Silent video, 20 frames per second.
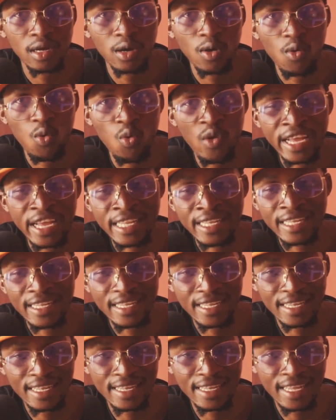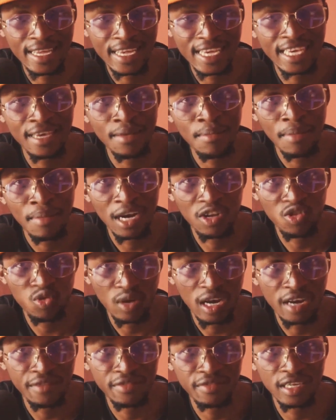when they came back
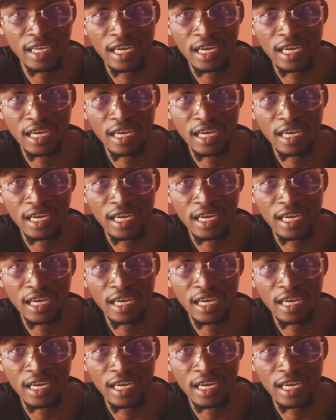to Africa,